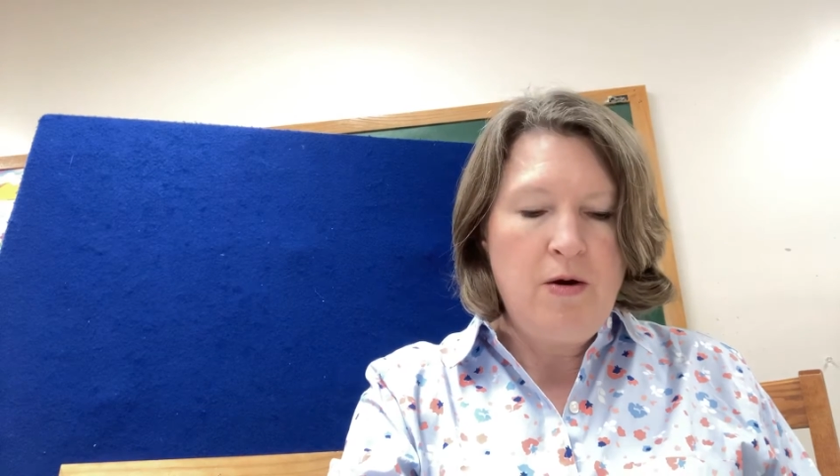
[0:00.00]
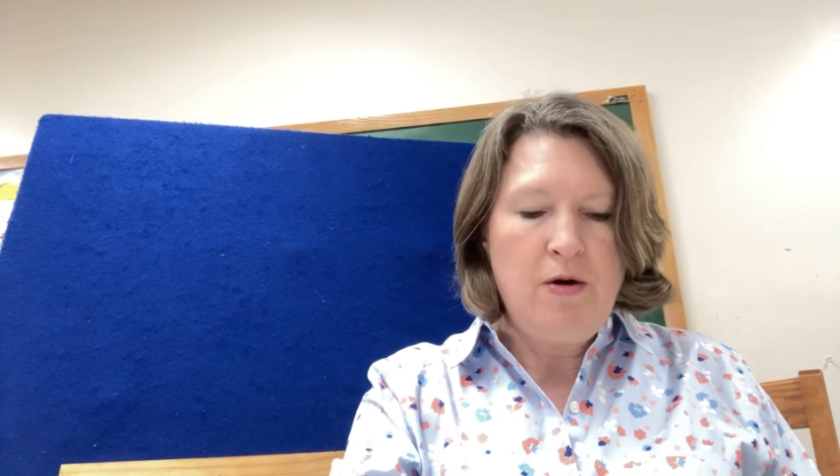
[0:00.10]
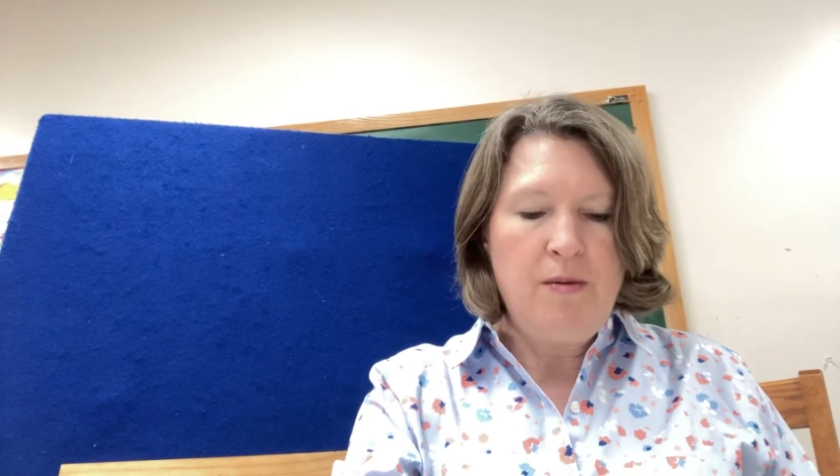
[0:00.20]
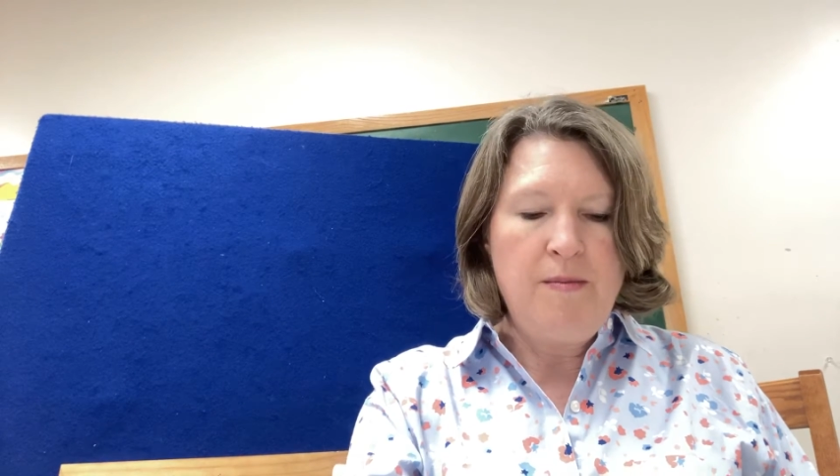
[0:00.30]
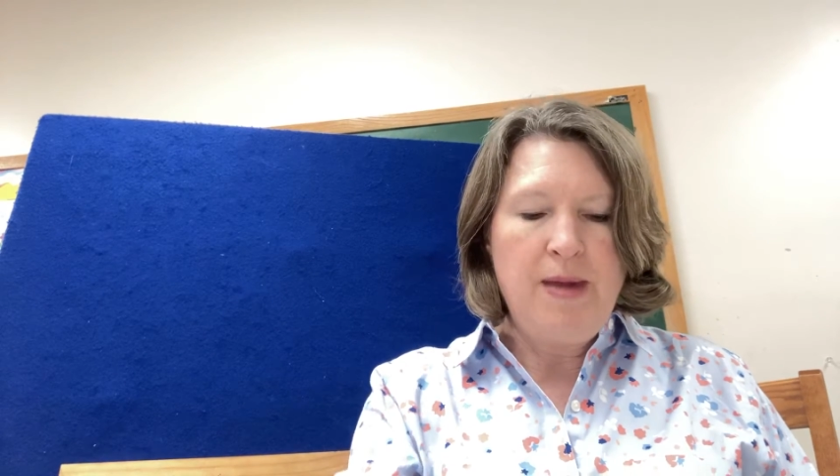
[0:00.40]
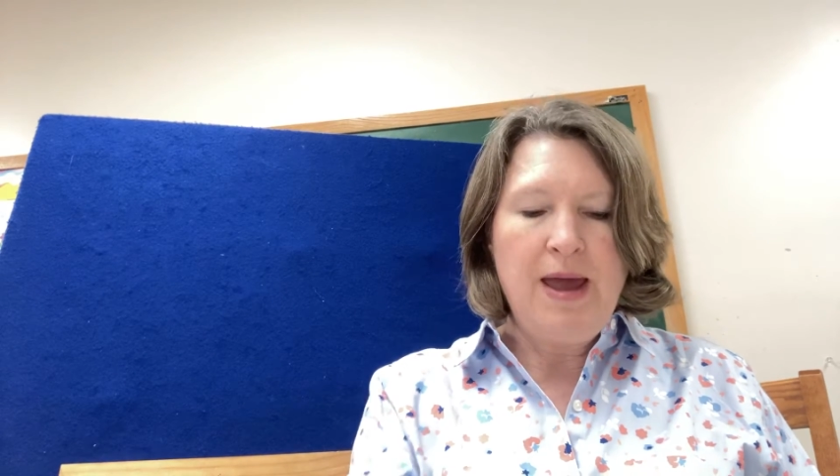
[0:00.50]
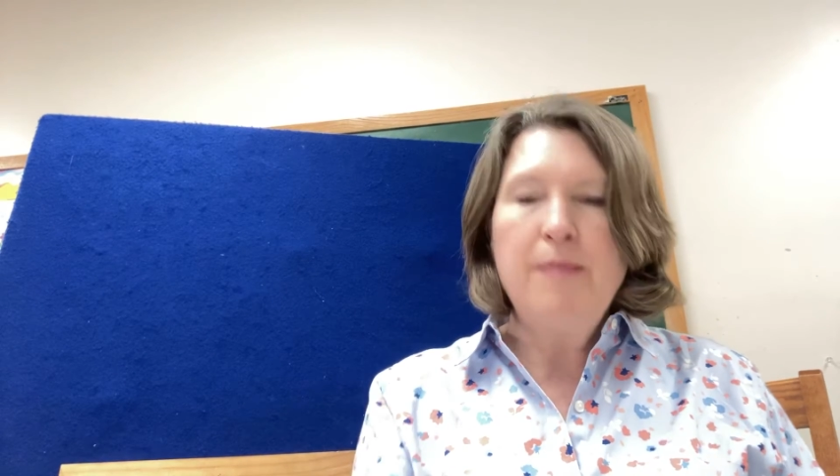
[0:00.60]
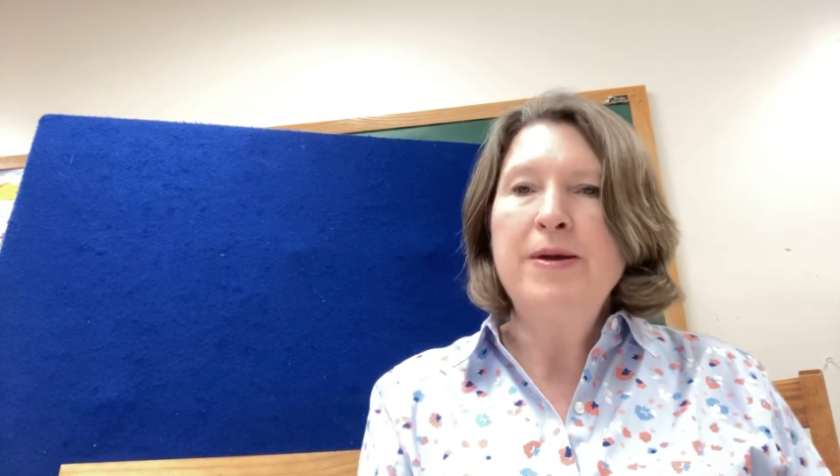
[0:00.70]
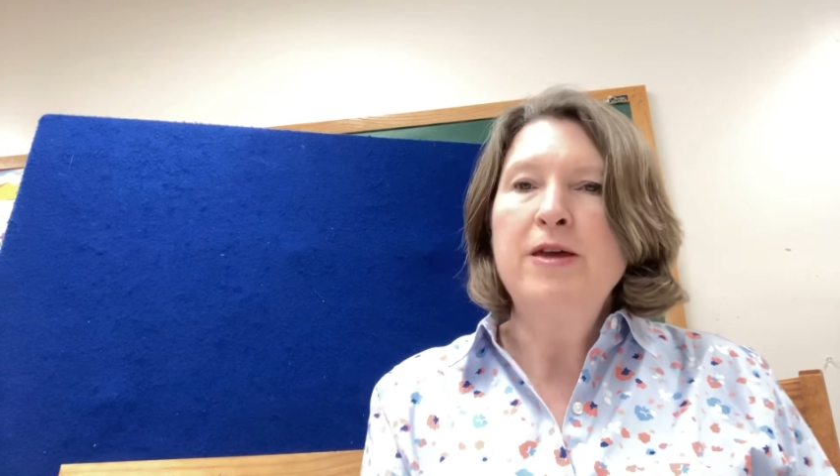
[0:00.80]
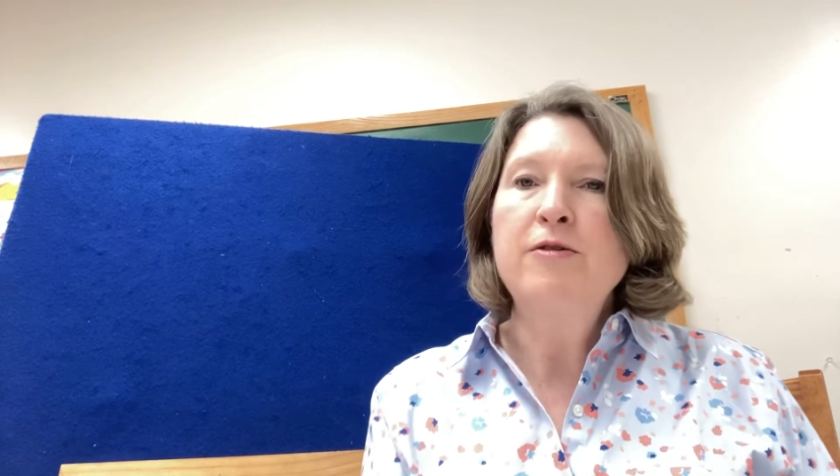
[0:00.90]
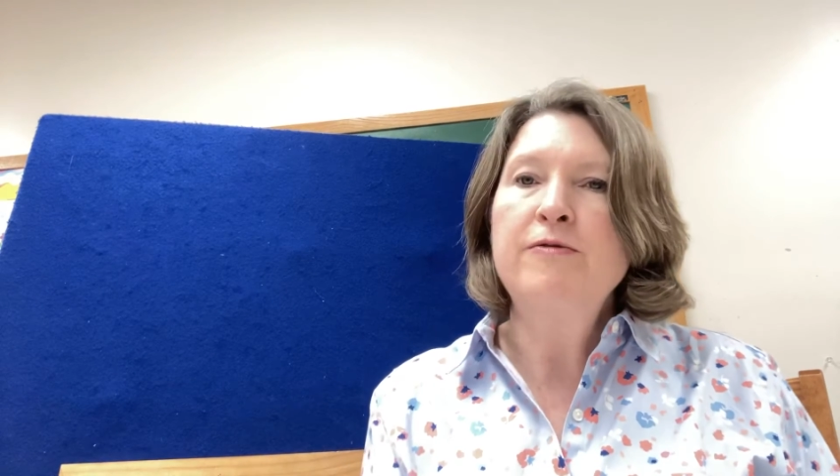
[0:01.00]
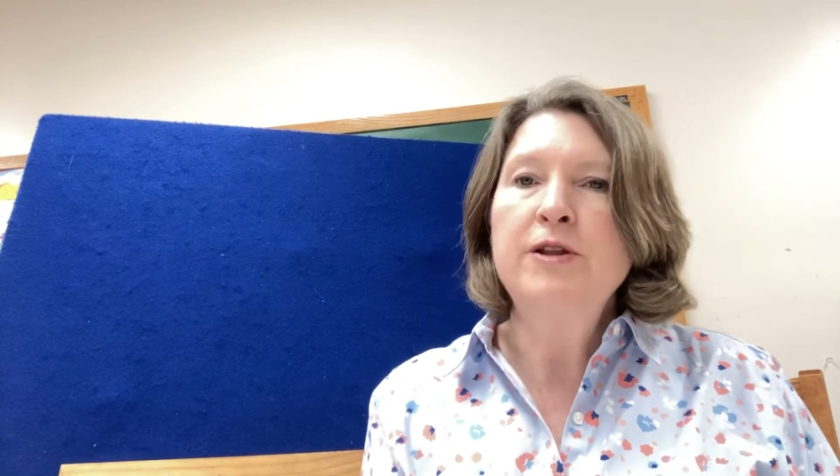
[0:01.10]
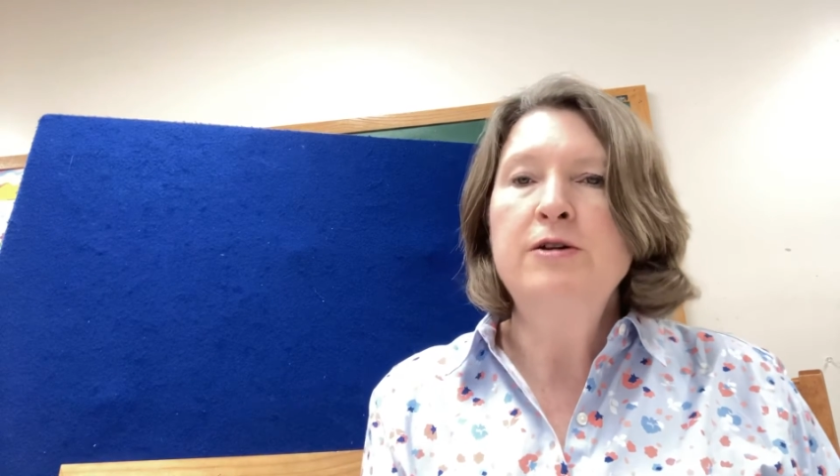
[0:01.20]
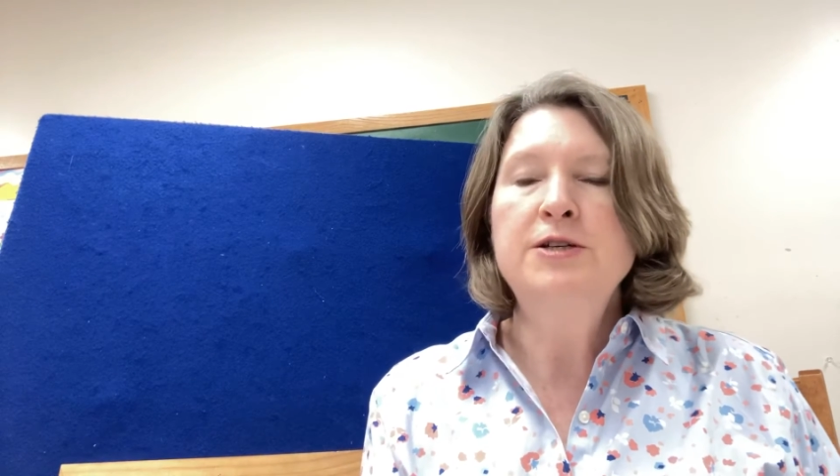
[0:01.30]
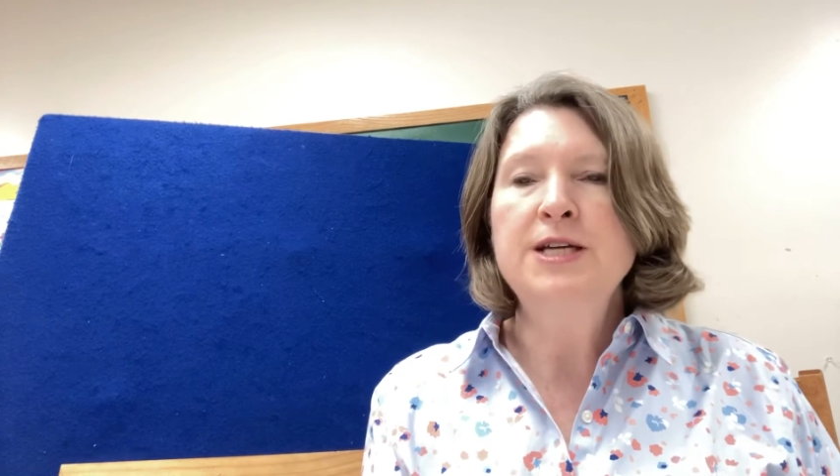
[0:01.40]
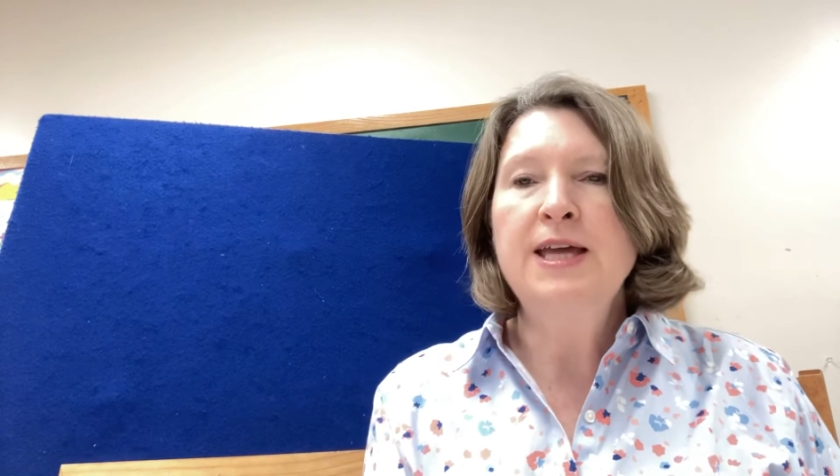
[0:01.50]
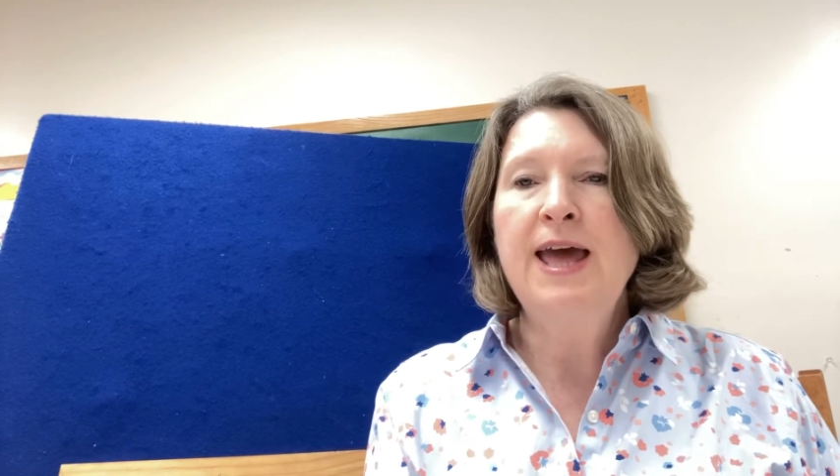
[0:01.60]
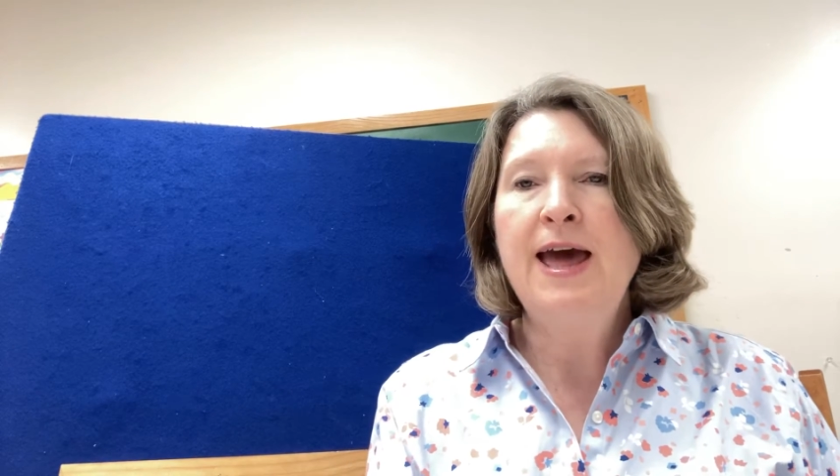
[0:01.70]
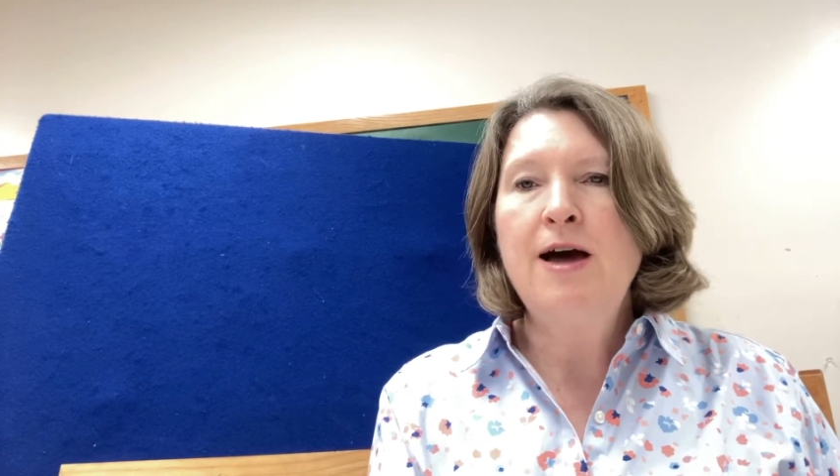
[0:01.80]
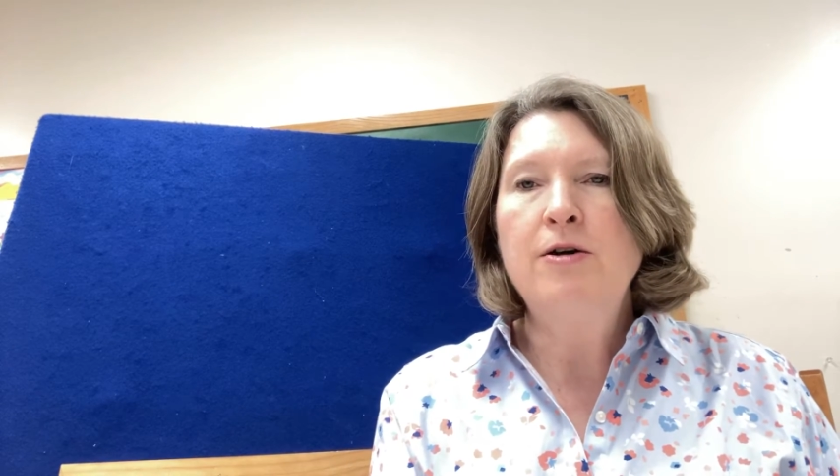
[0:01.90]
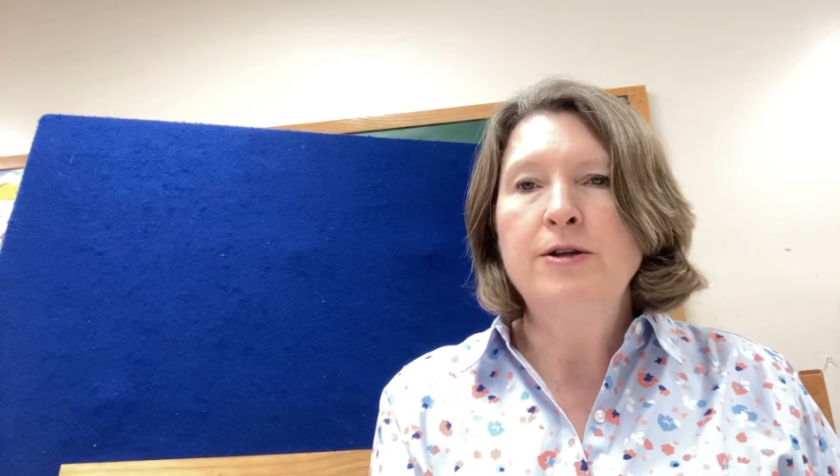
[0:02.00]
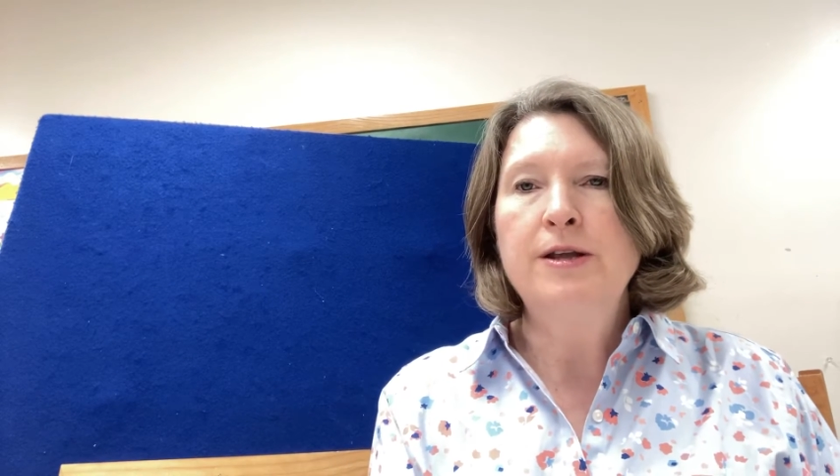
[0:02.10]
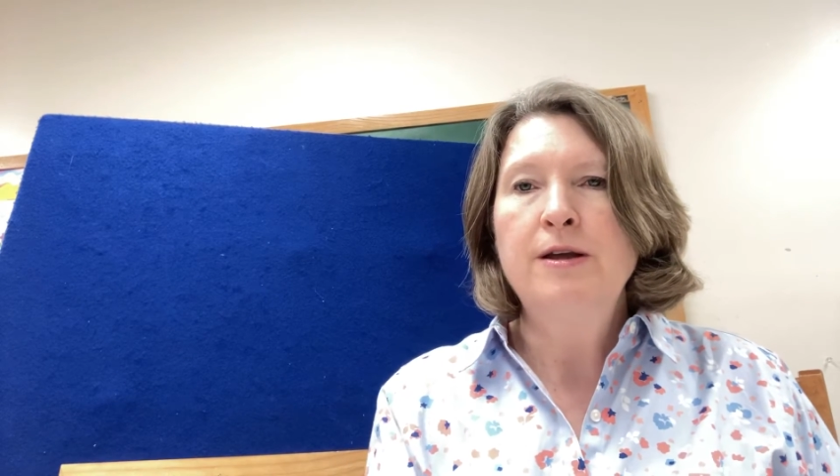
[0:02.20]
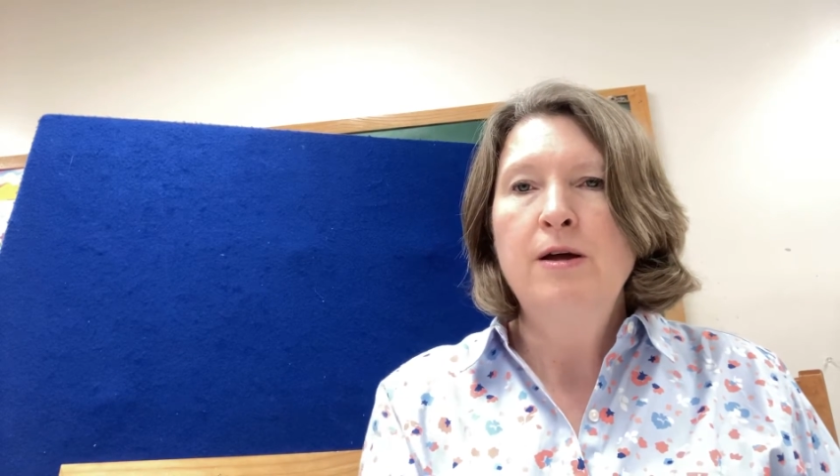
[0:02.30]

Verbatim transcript: Or maybe you've learned to count.